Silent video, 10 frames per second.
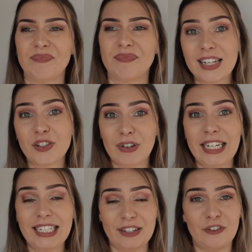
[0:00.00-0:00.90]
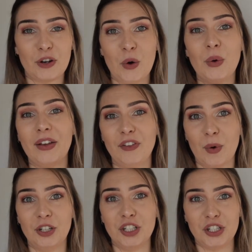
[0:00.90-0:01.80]
That's really difficult if
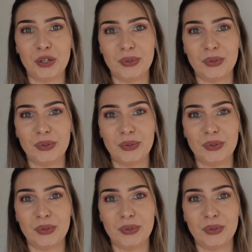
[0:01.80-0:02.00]
you are just